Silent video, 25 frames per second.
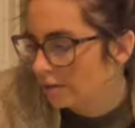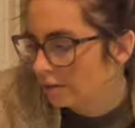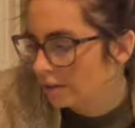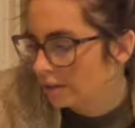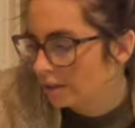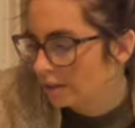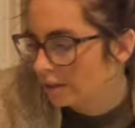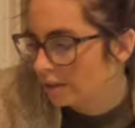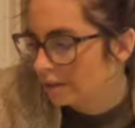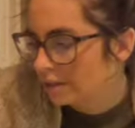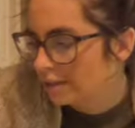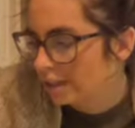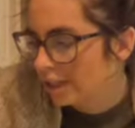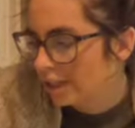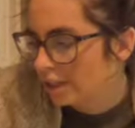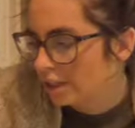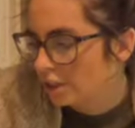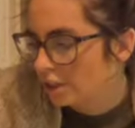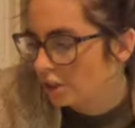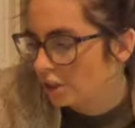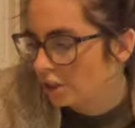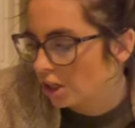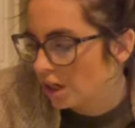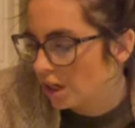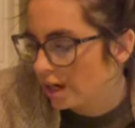This is a
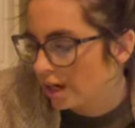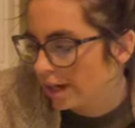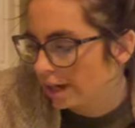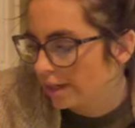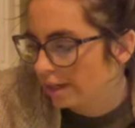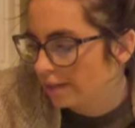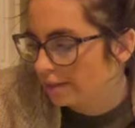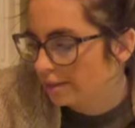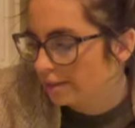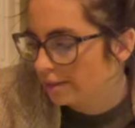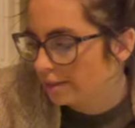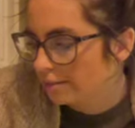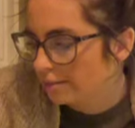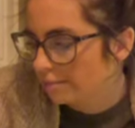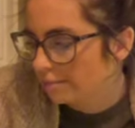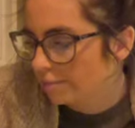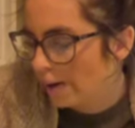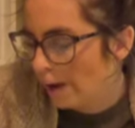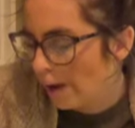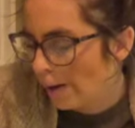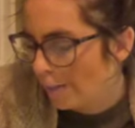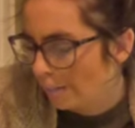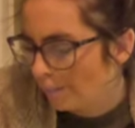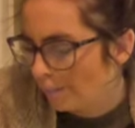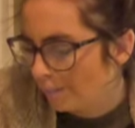giant
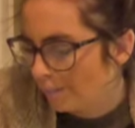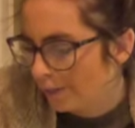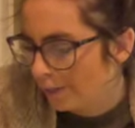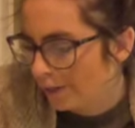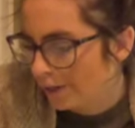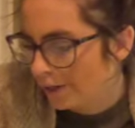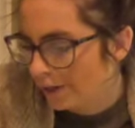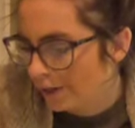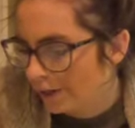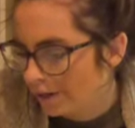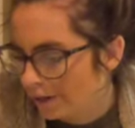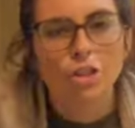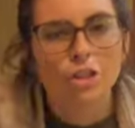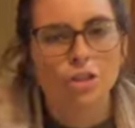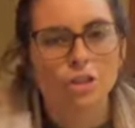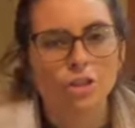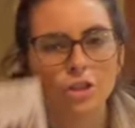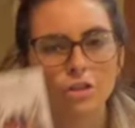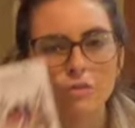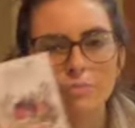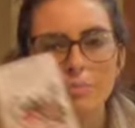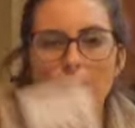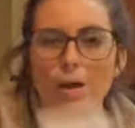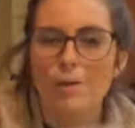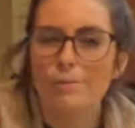pepper.
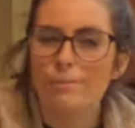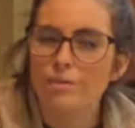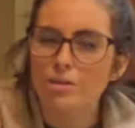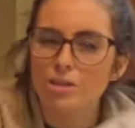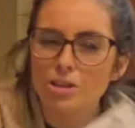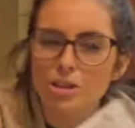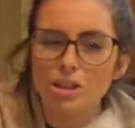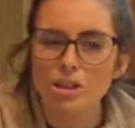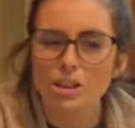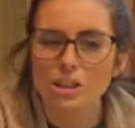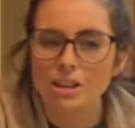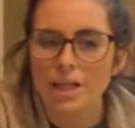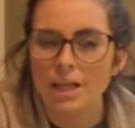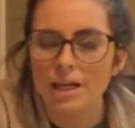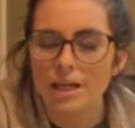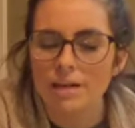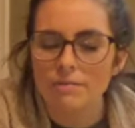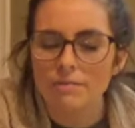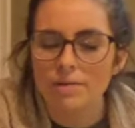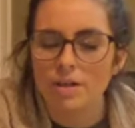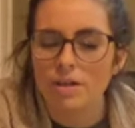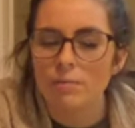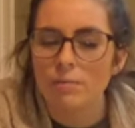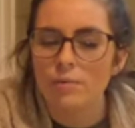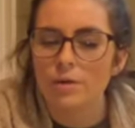So pepper is just kind
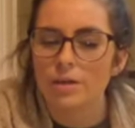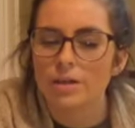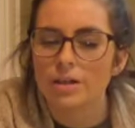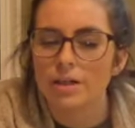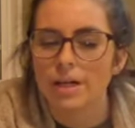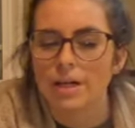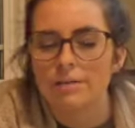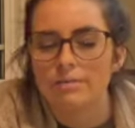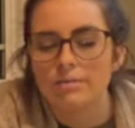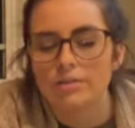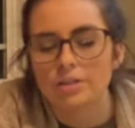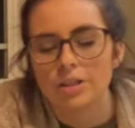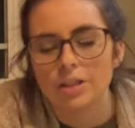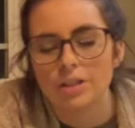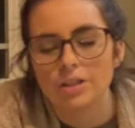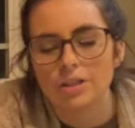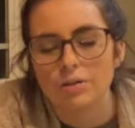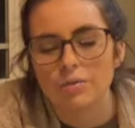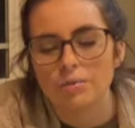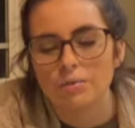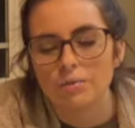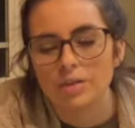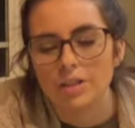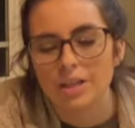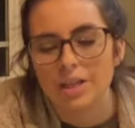of like weird name, so I
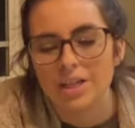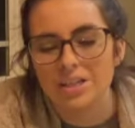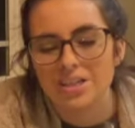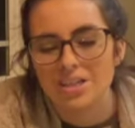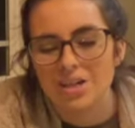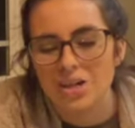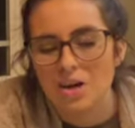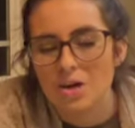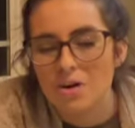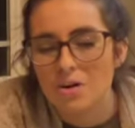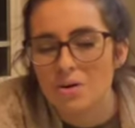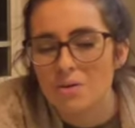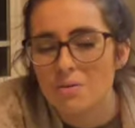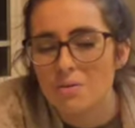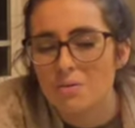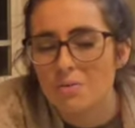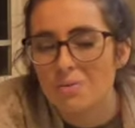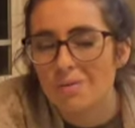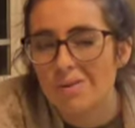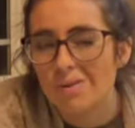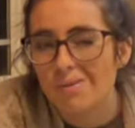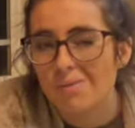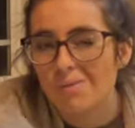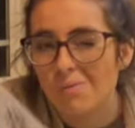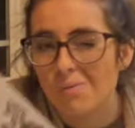don't really know
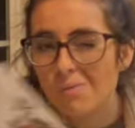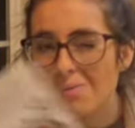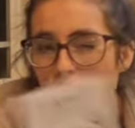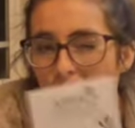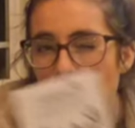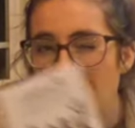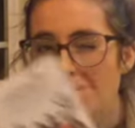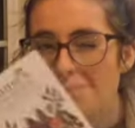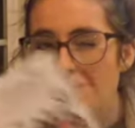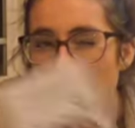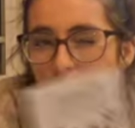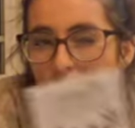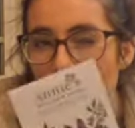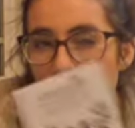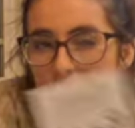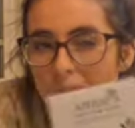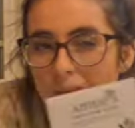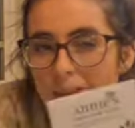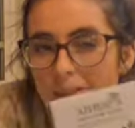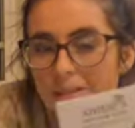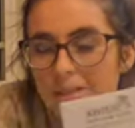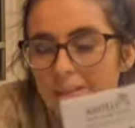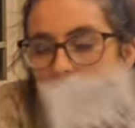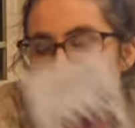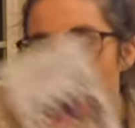what pepper
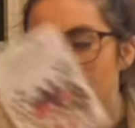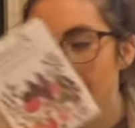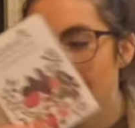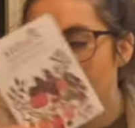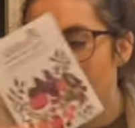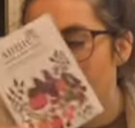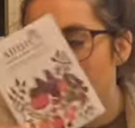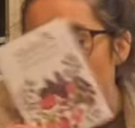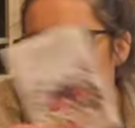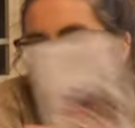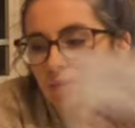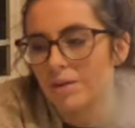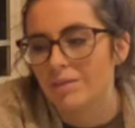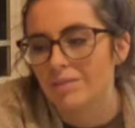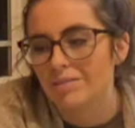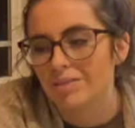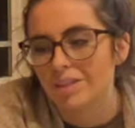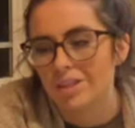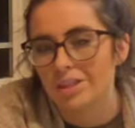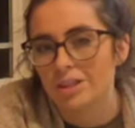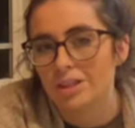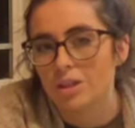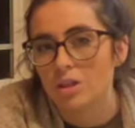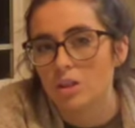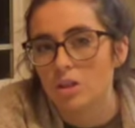this is. Again, I'm gonna have to
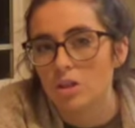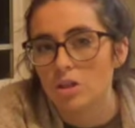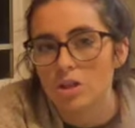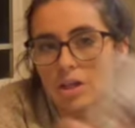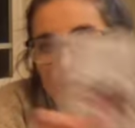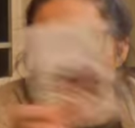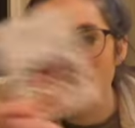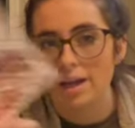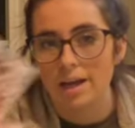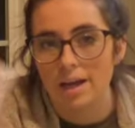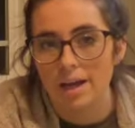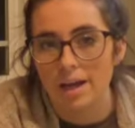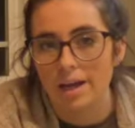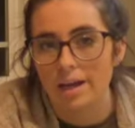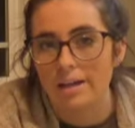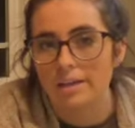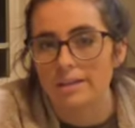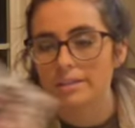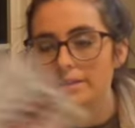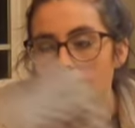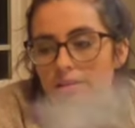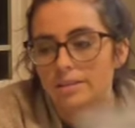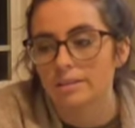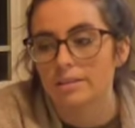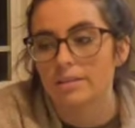like look at
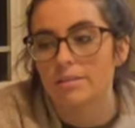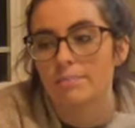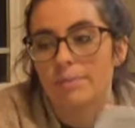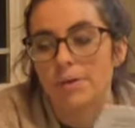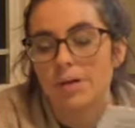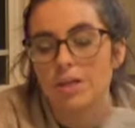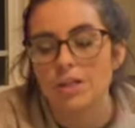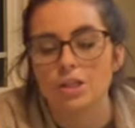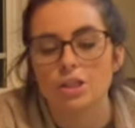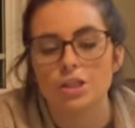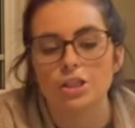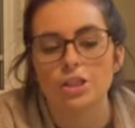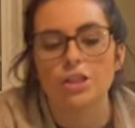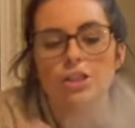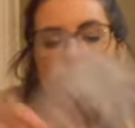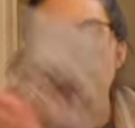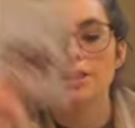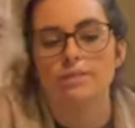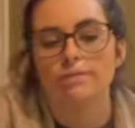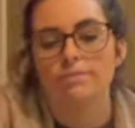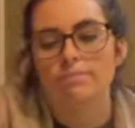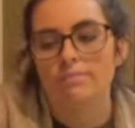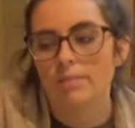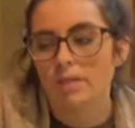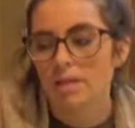the pictures,
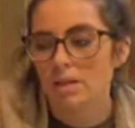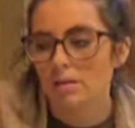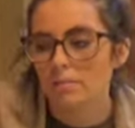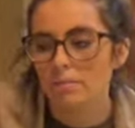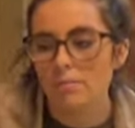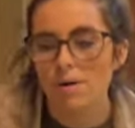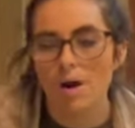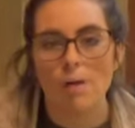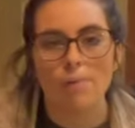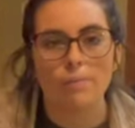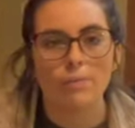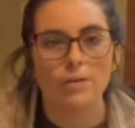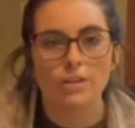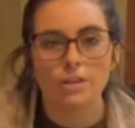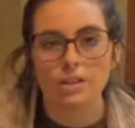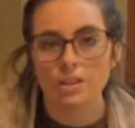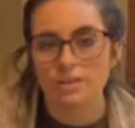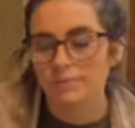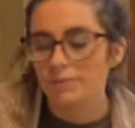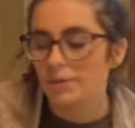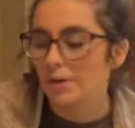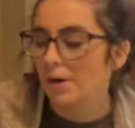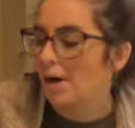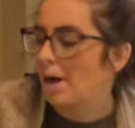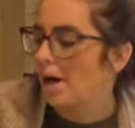probably
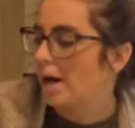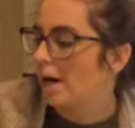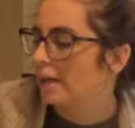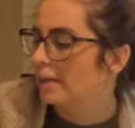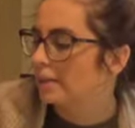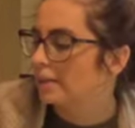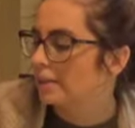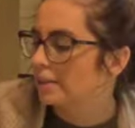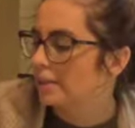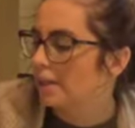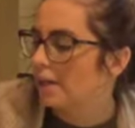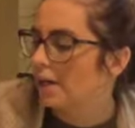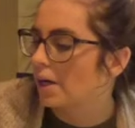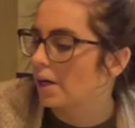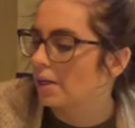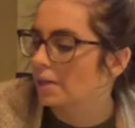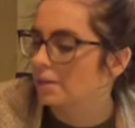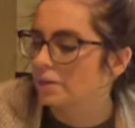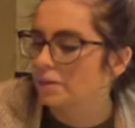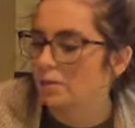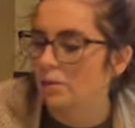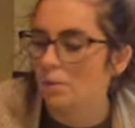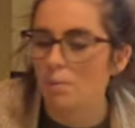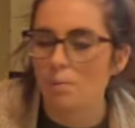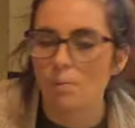just for a hot
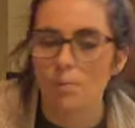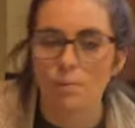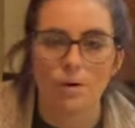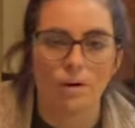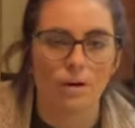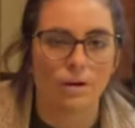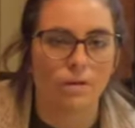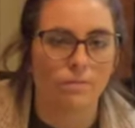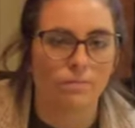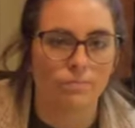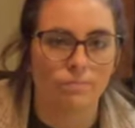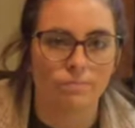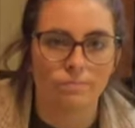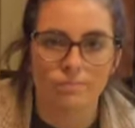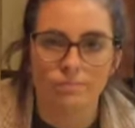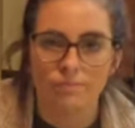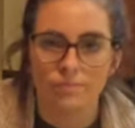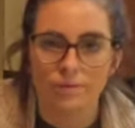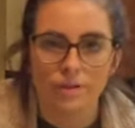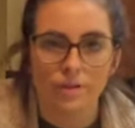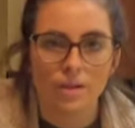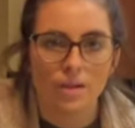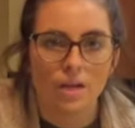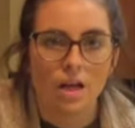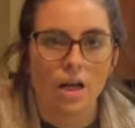sauce or
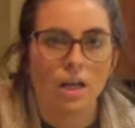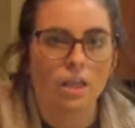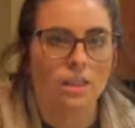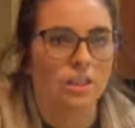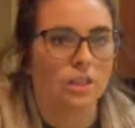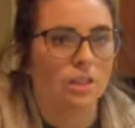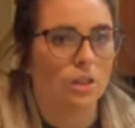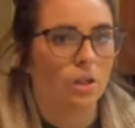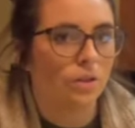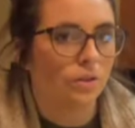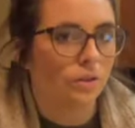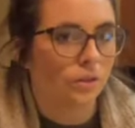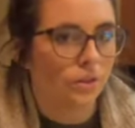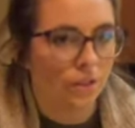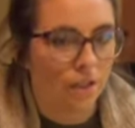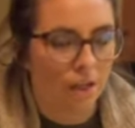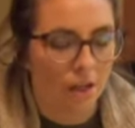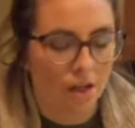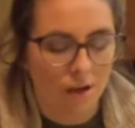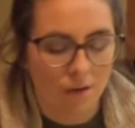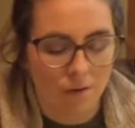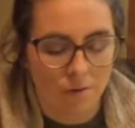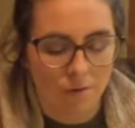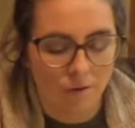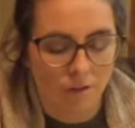a
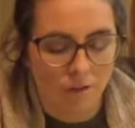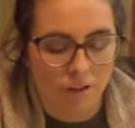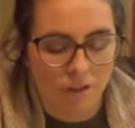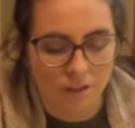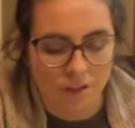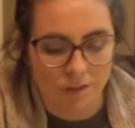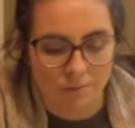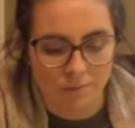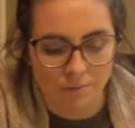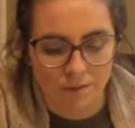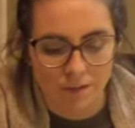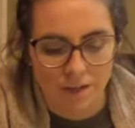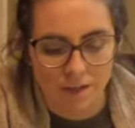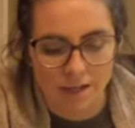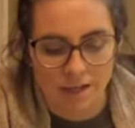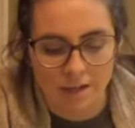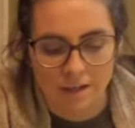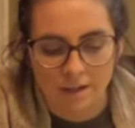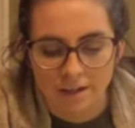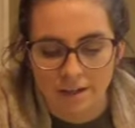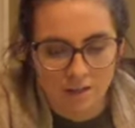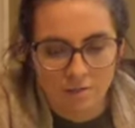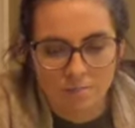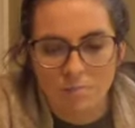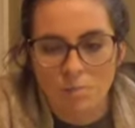salsa or
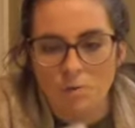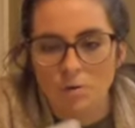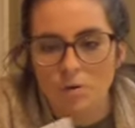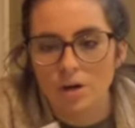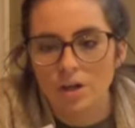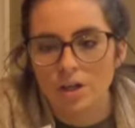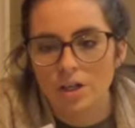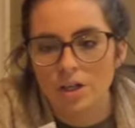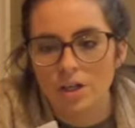something. Some more